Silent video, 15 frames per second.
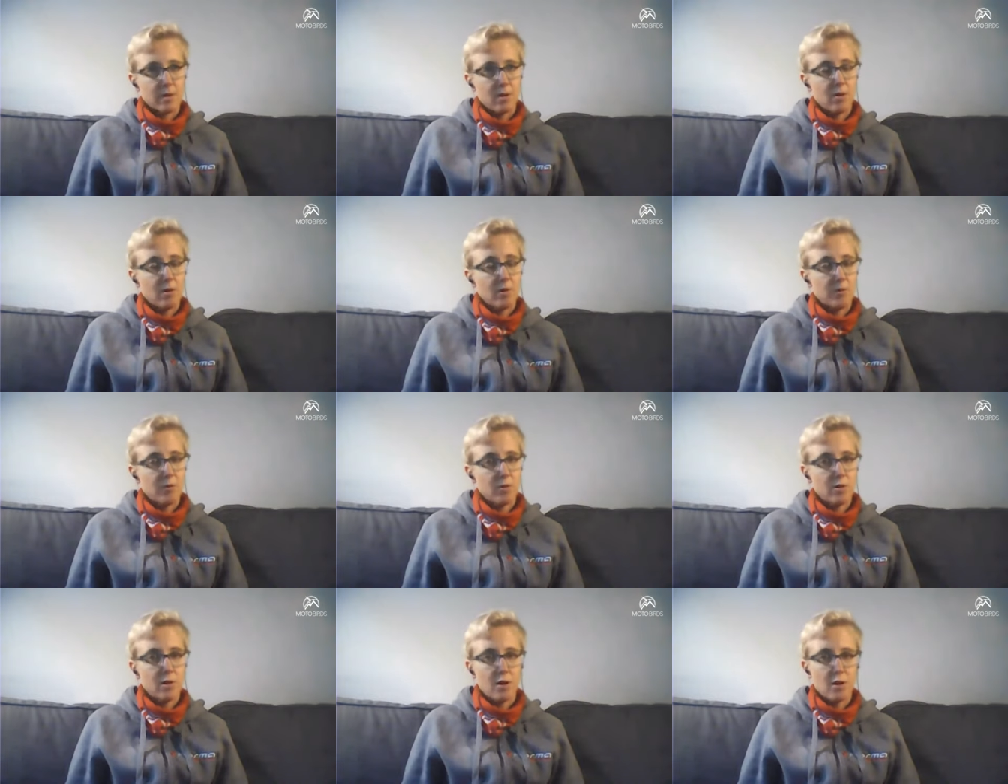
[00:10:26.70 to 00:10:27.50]
all of you
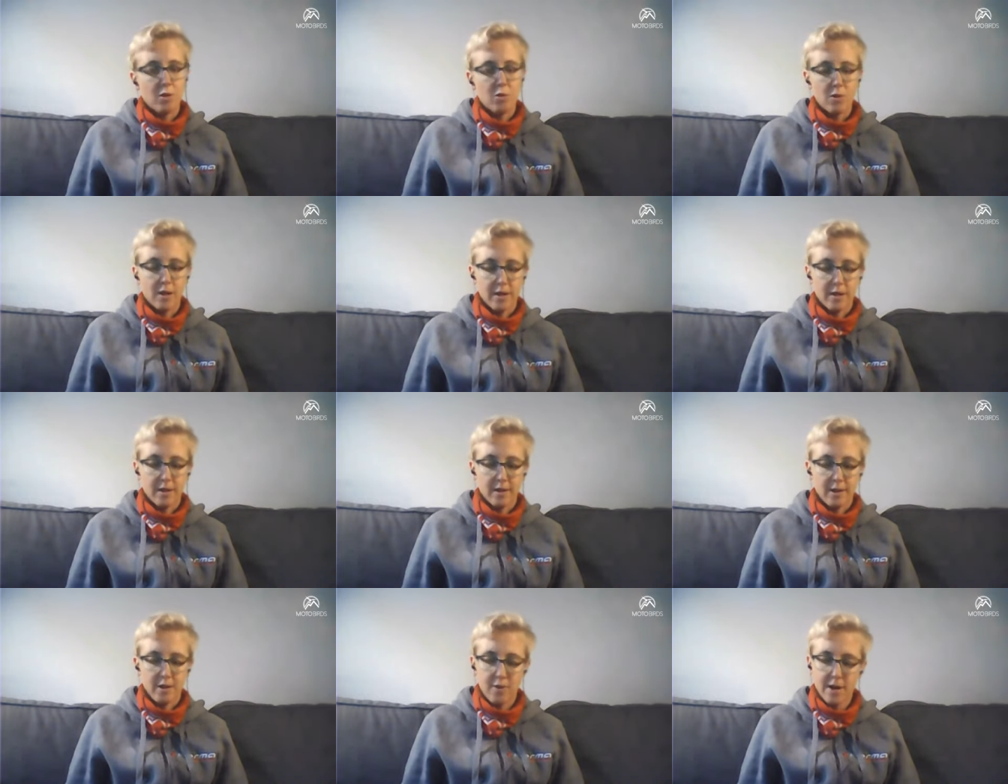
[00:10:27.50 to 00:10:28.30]
know, in
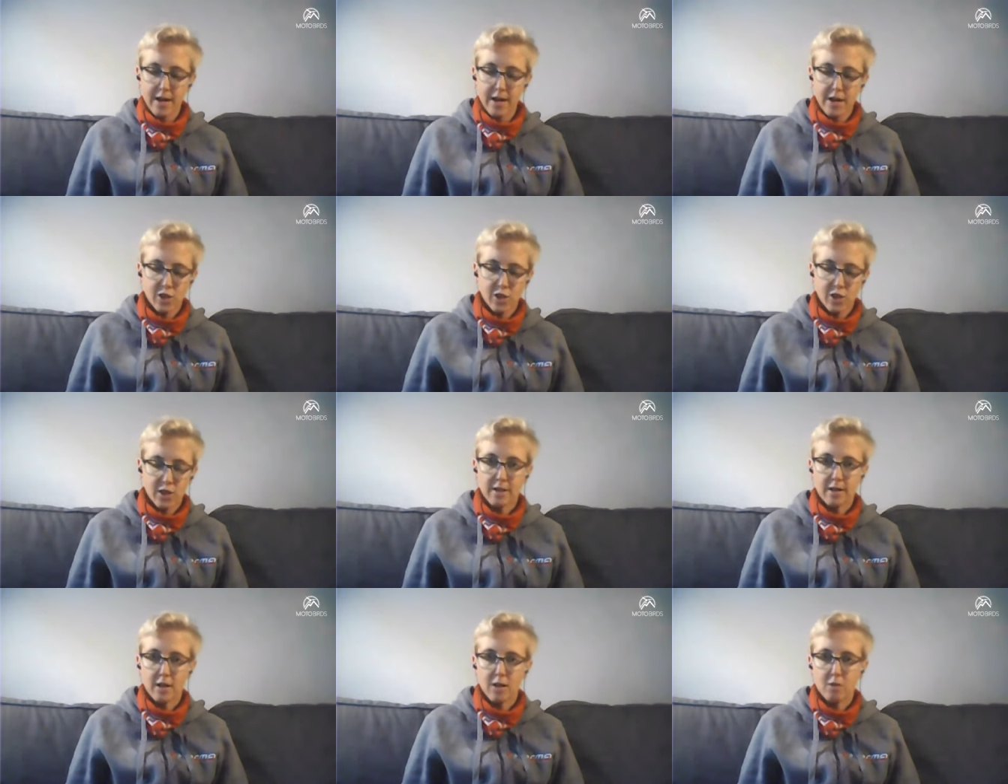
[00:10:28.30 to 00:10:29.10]

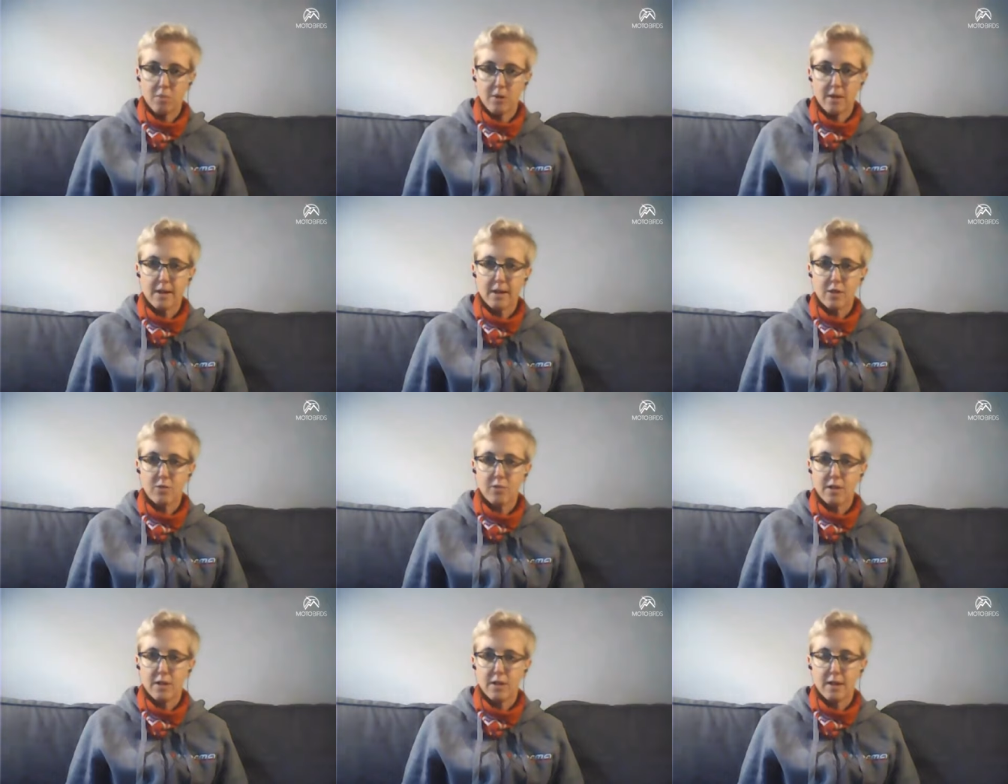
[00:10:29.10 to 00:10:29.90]
arranging the
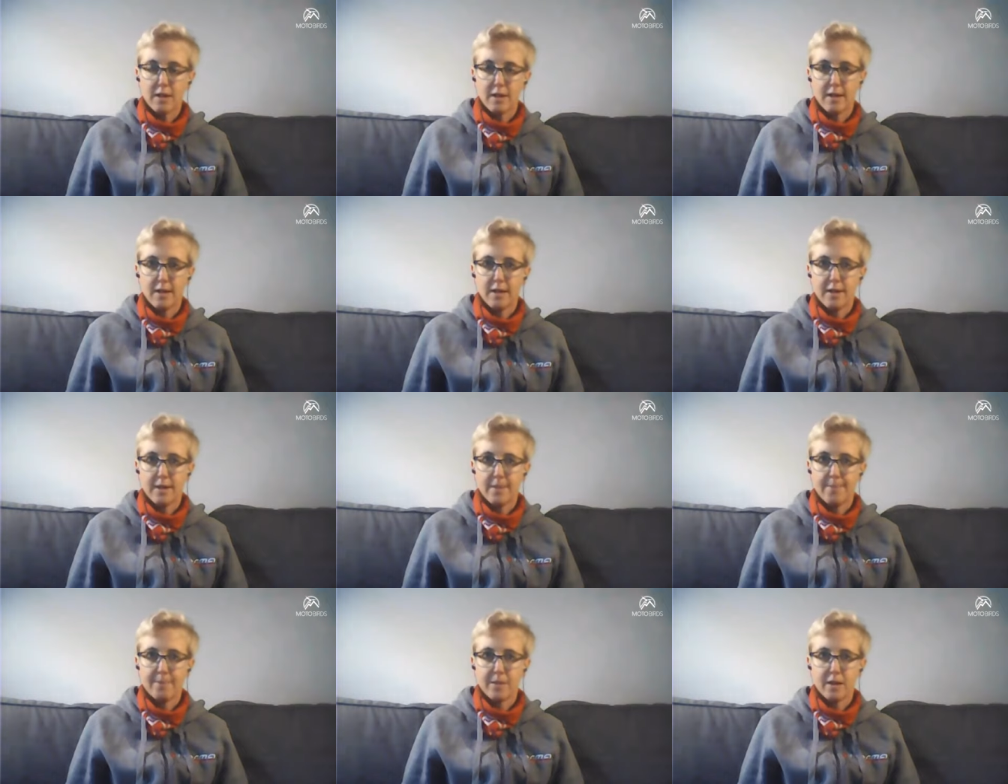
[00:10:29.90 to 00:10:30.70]
obligatory
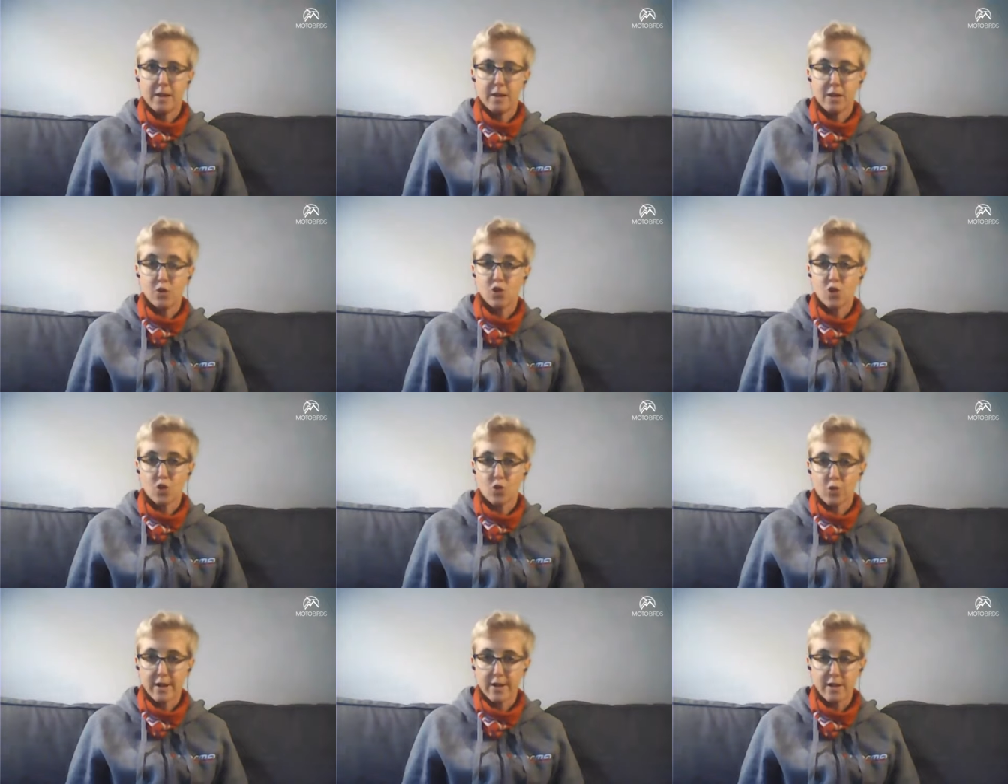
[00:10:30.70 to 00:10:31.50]
um,
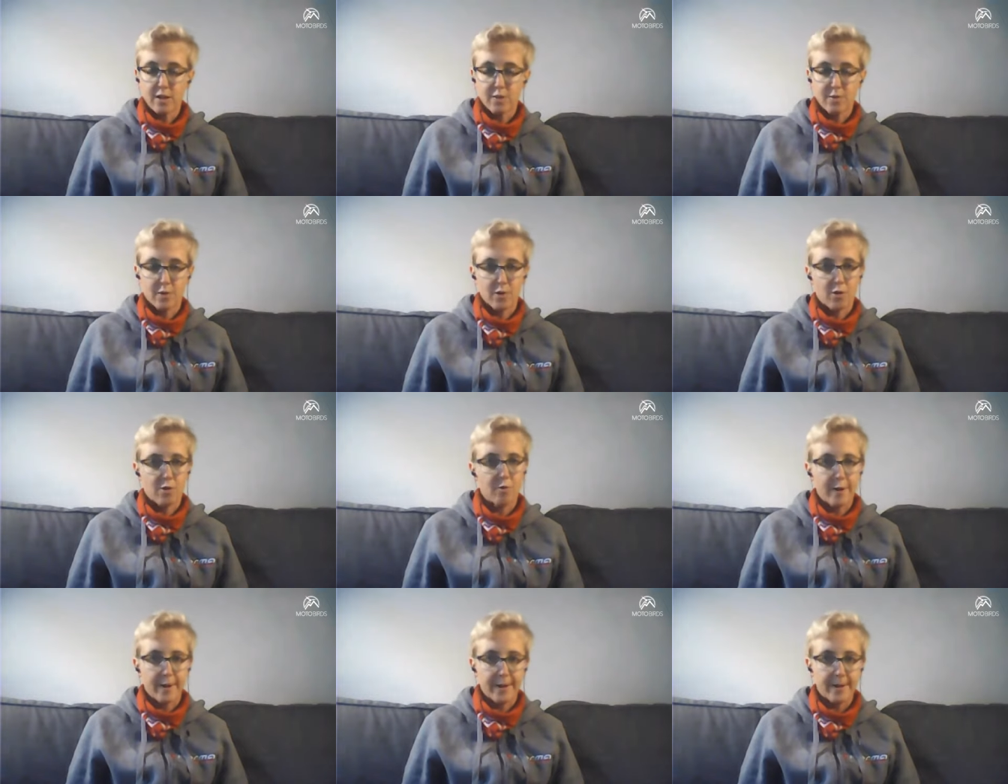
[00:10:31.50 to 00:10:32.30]
insurance for
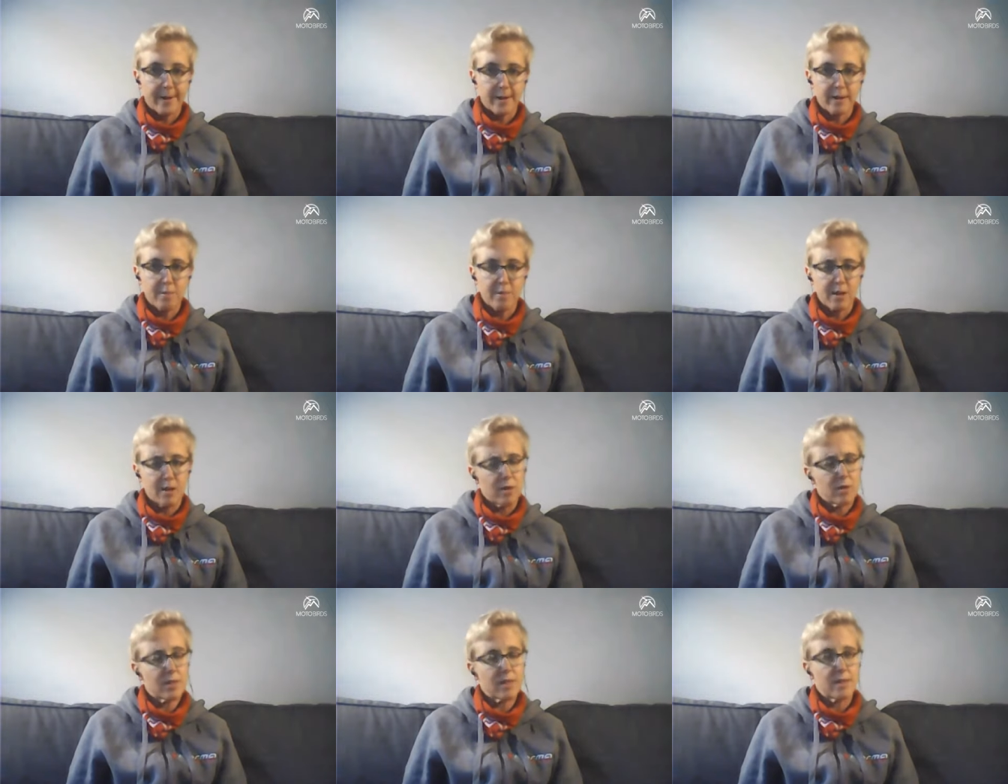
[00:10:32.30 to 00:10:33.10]
your vehicle
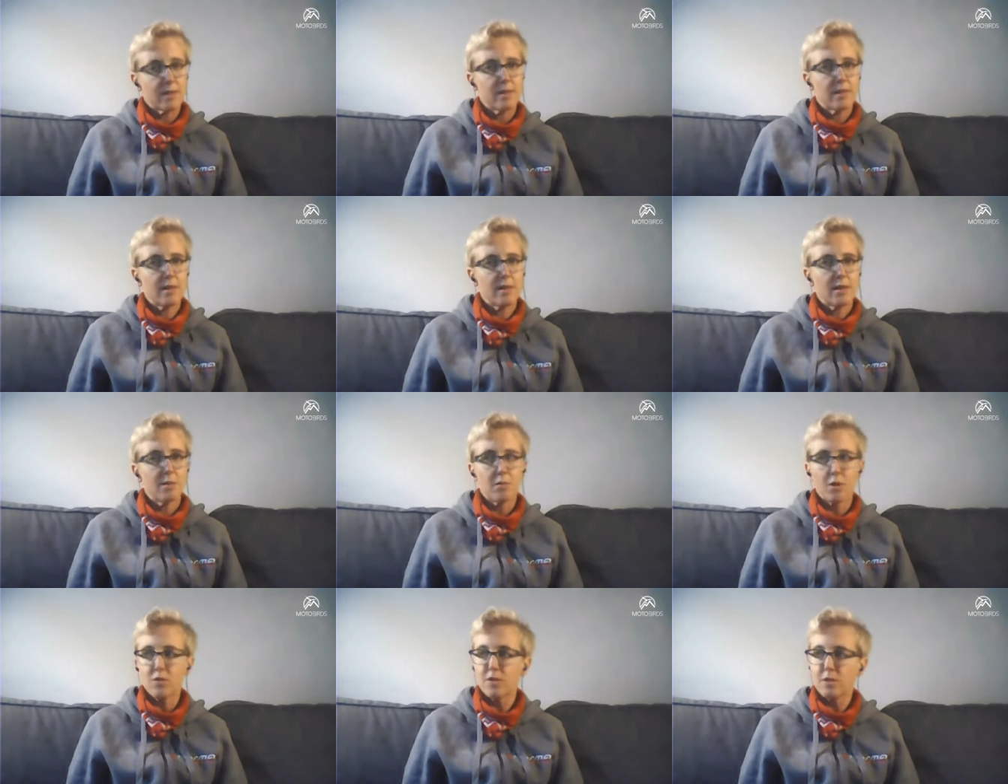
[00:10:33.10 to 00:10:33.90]
because it,
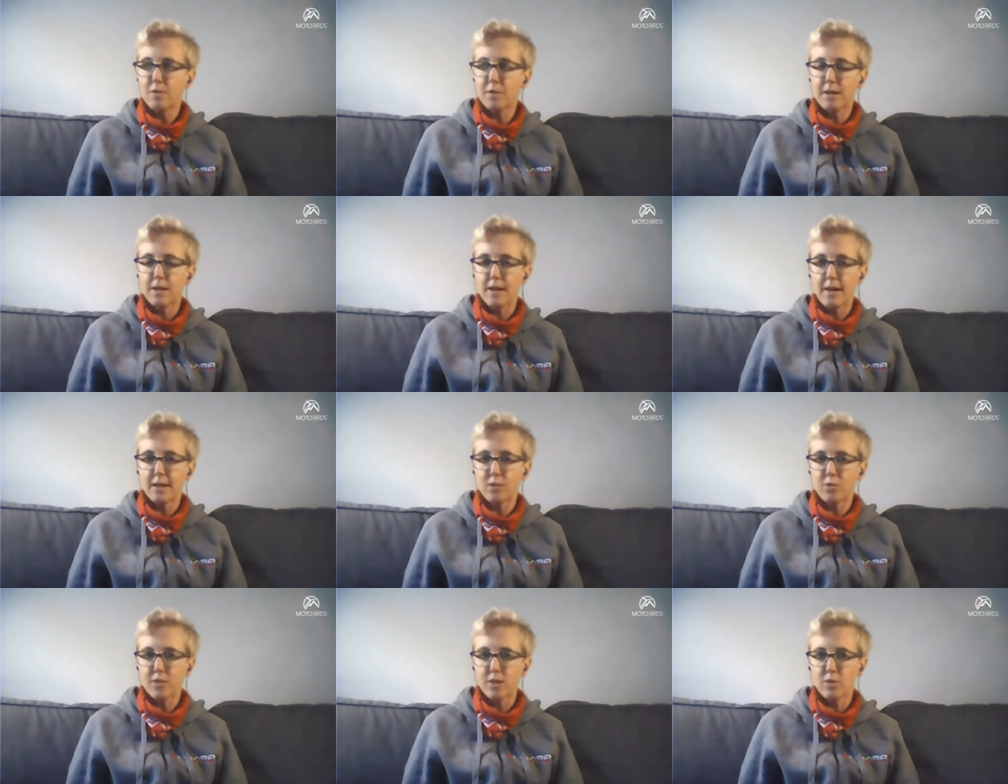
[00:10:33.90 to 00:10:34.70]
in most of the
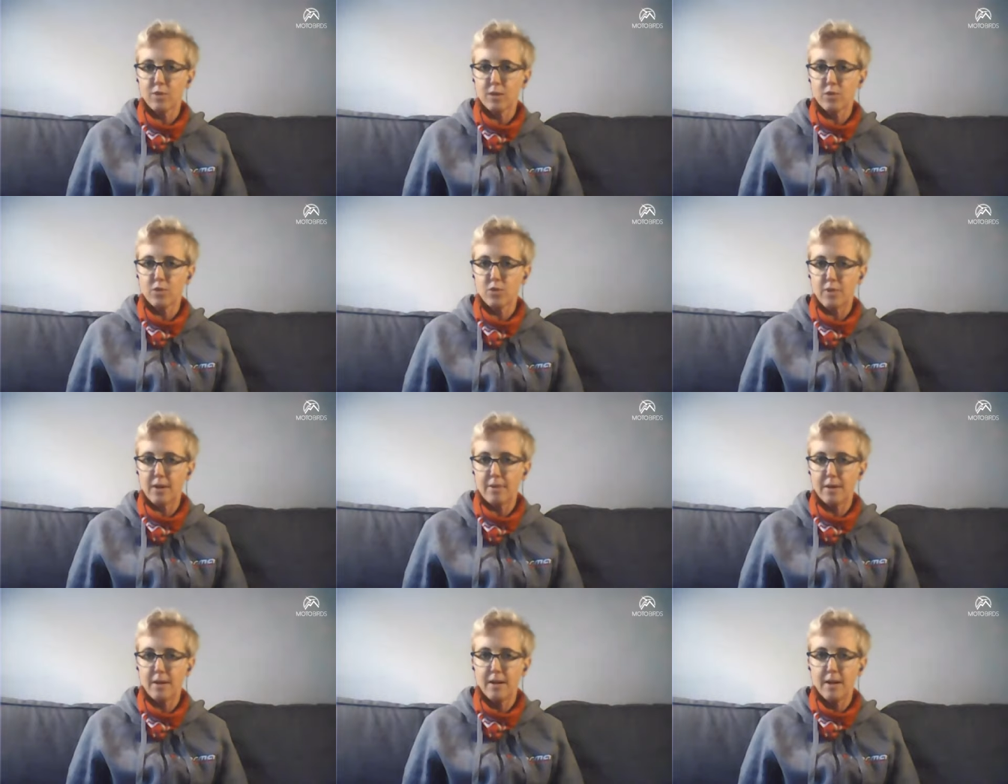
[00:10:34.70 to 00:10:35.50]
countries when you
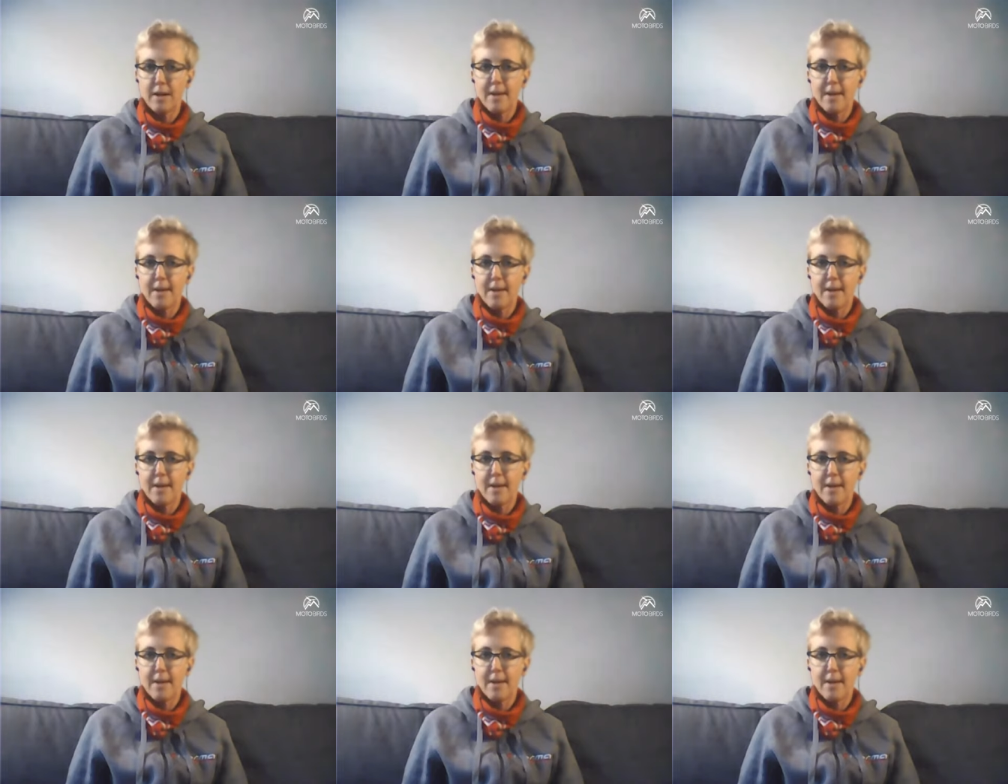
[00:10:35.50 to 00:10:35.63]
travel,